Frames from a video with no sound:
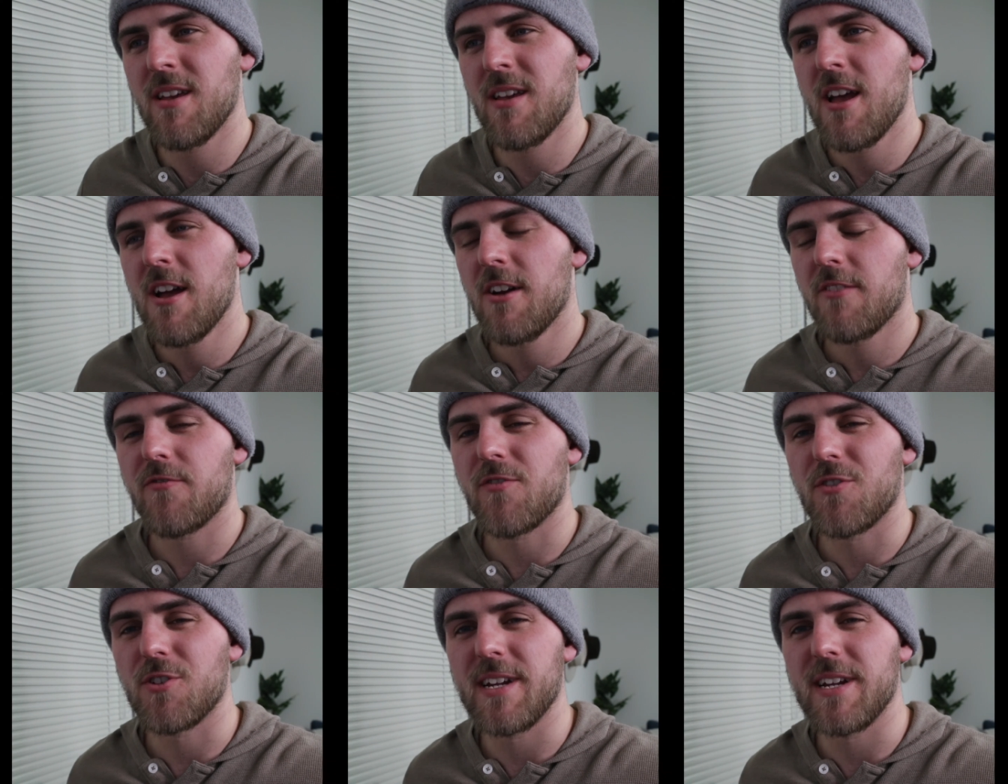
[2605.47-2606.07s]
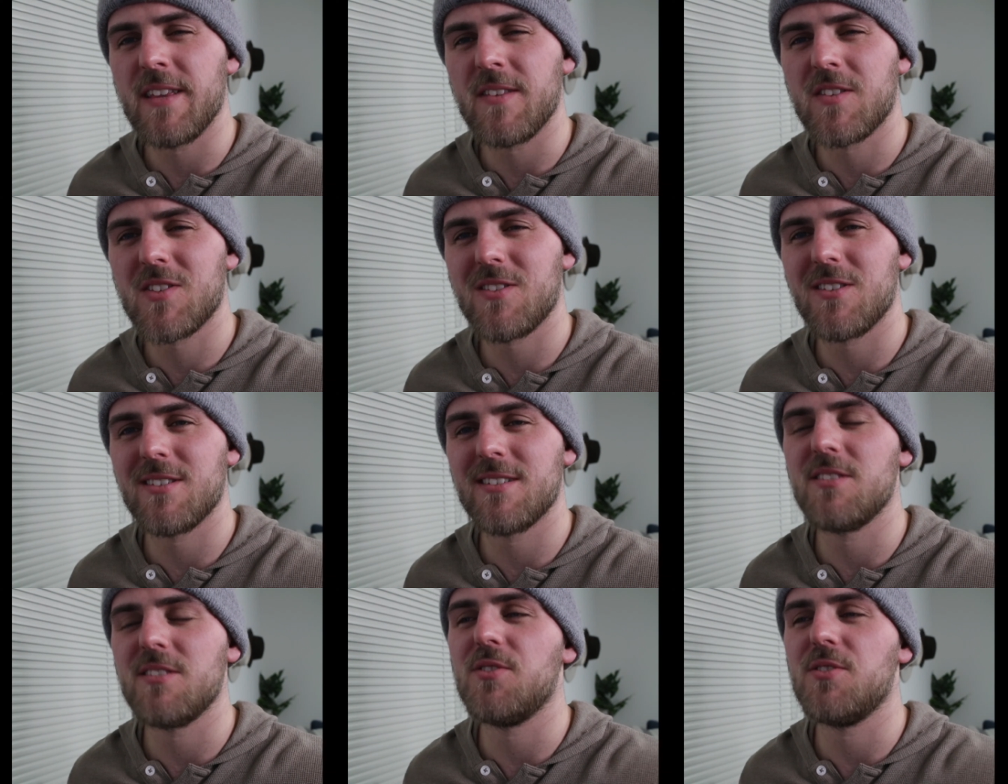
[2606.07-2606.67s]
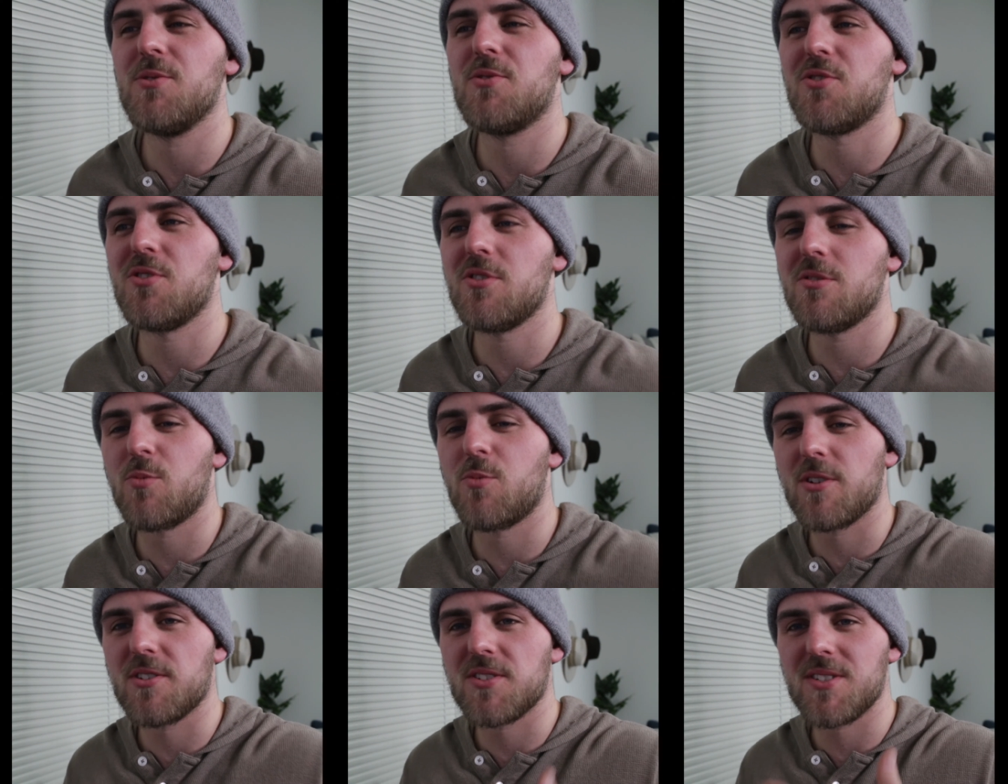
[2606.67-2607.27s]
for Insta and YouTube
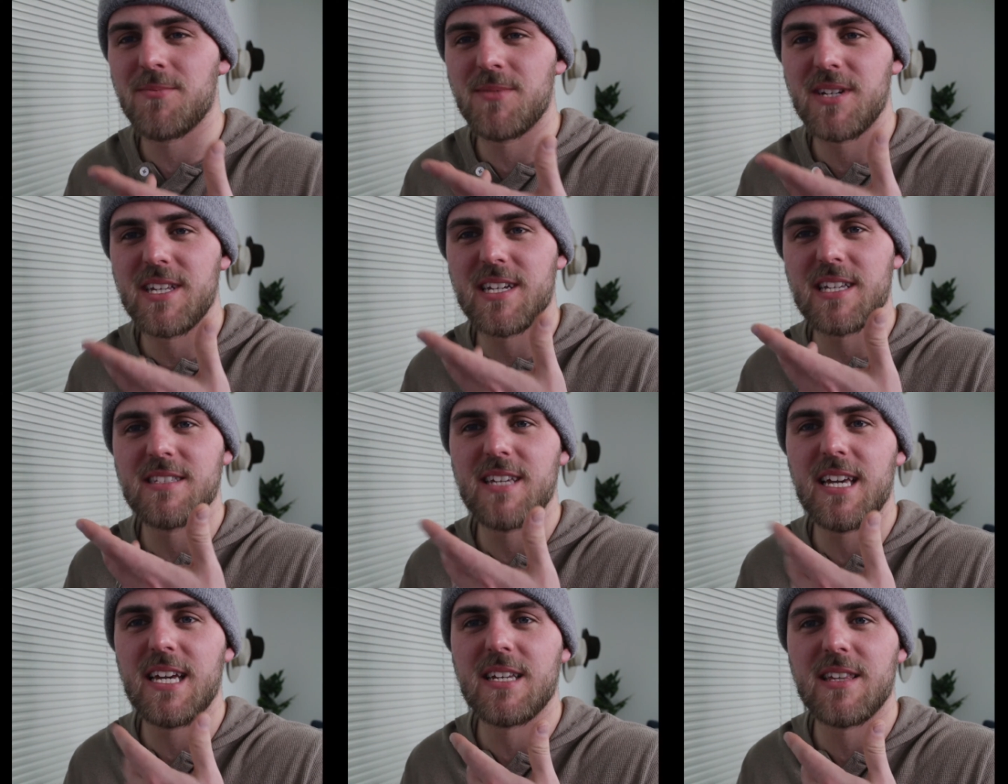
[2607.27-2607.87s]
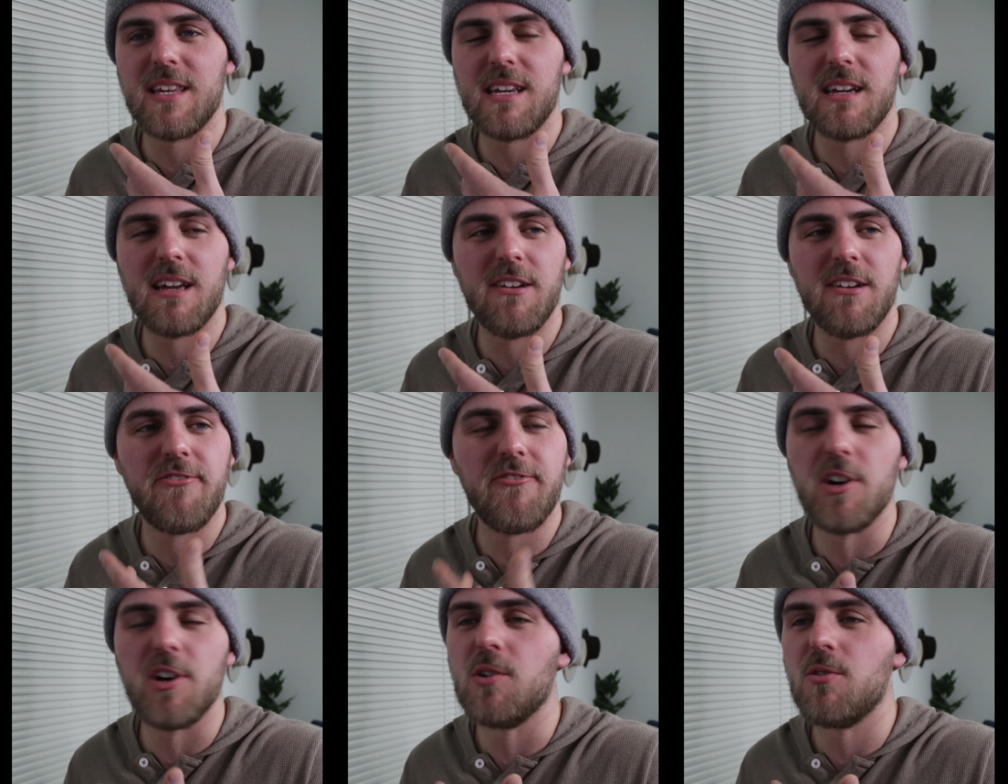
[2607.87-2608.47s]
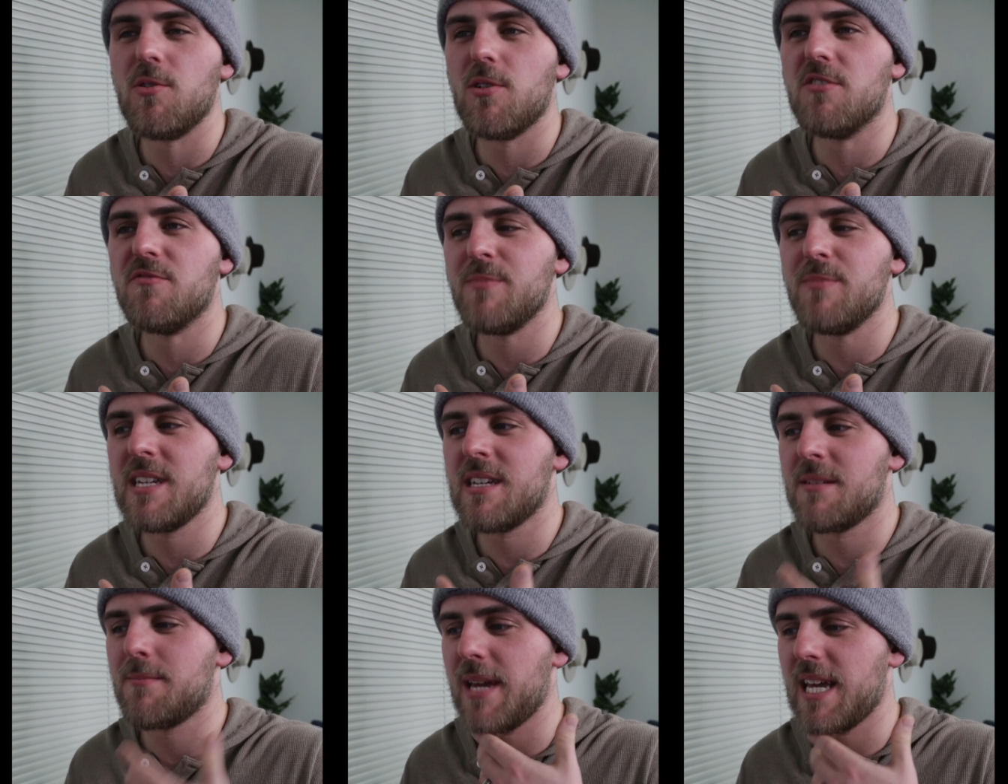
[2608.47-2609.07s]
where somebody can take like a photo of
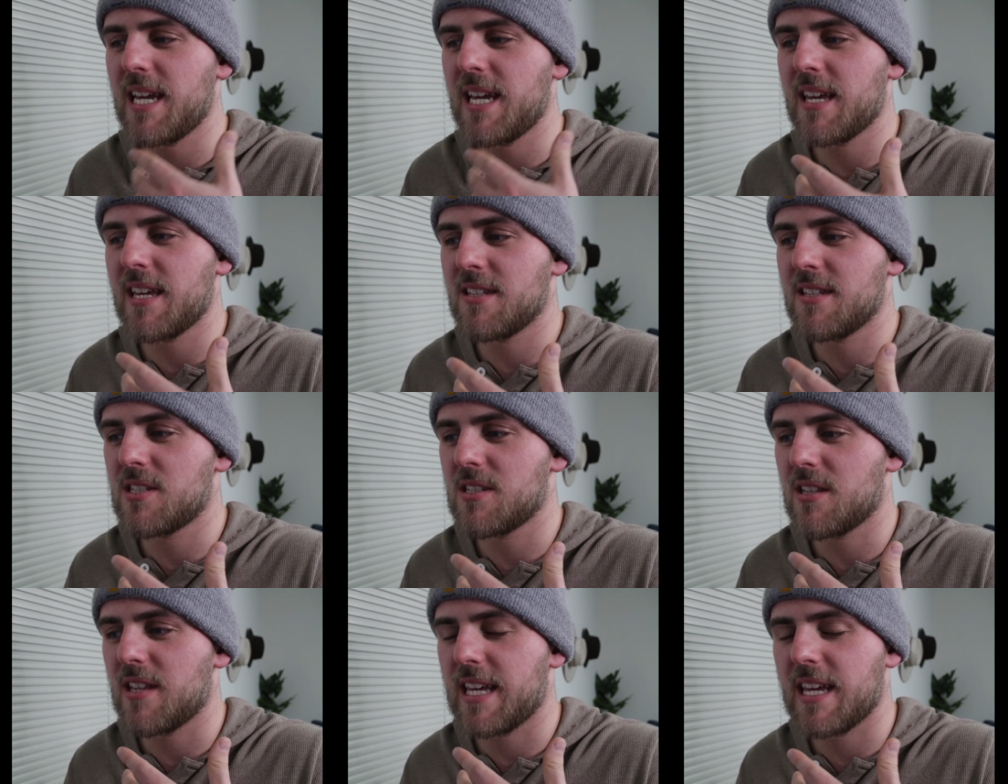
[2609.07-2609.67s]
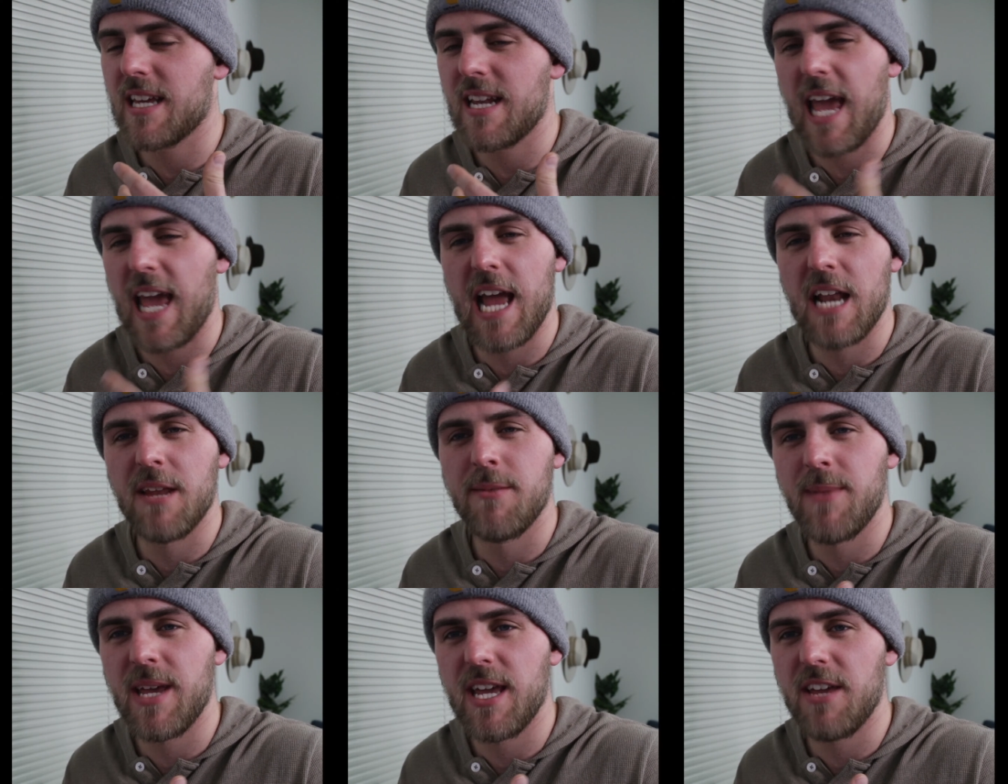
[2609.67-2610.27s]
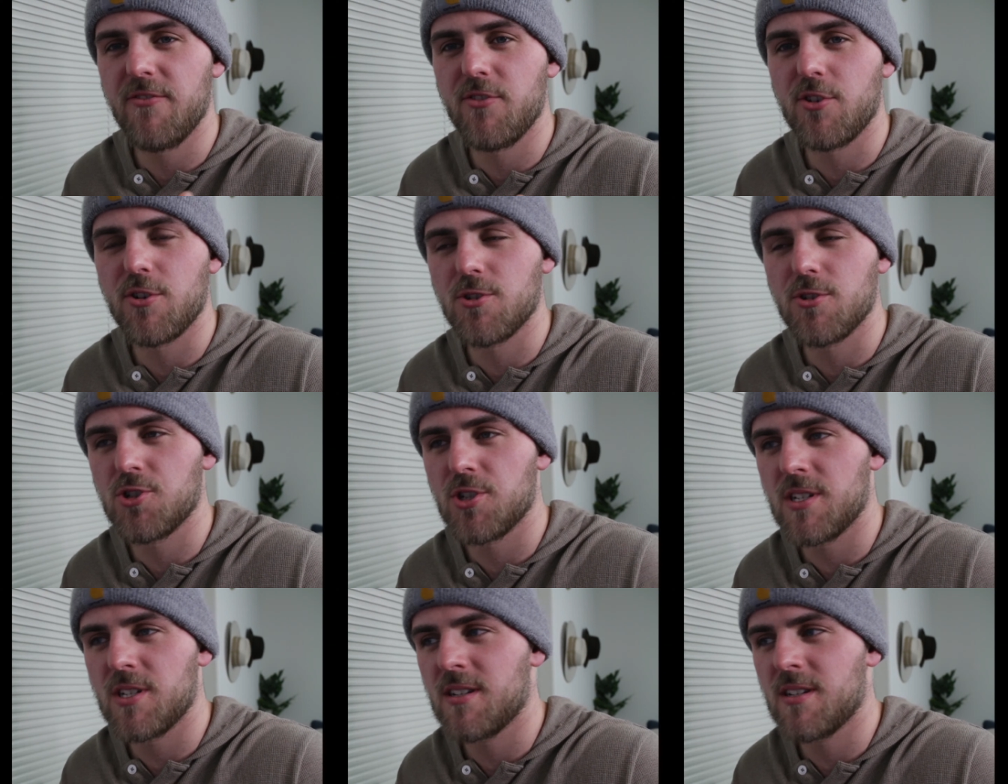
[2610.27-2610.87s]
me and make it into like an anime
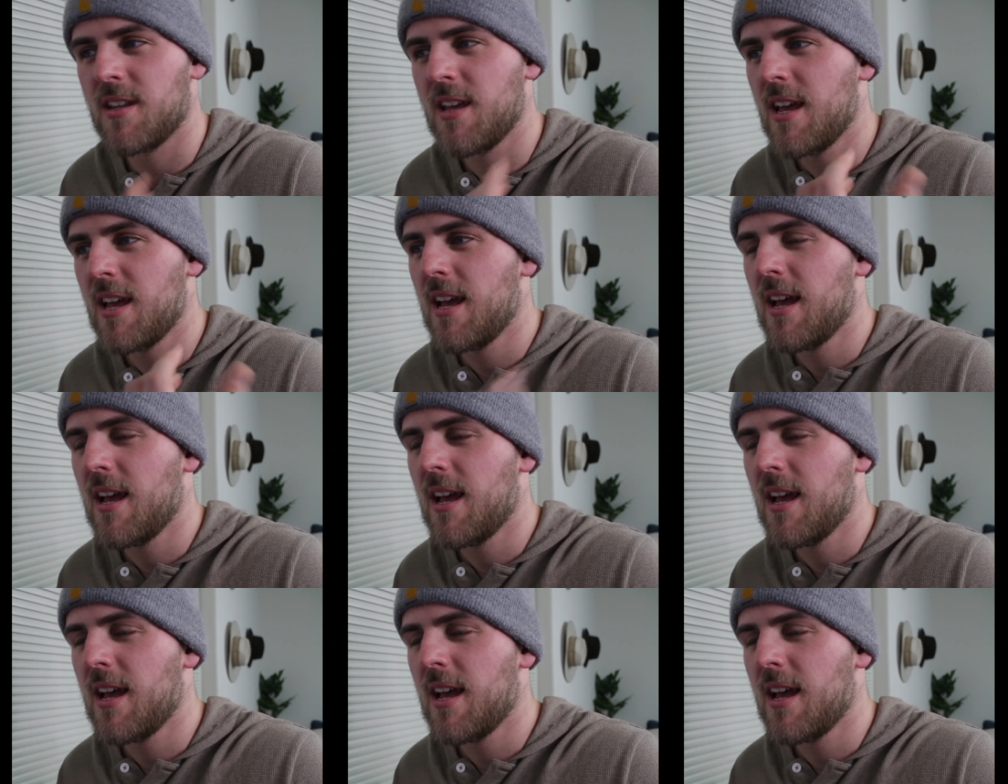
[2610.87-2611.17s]
version.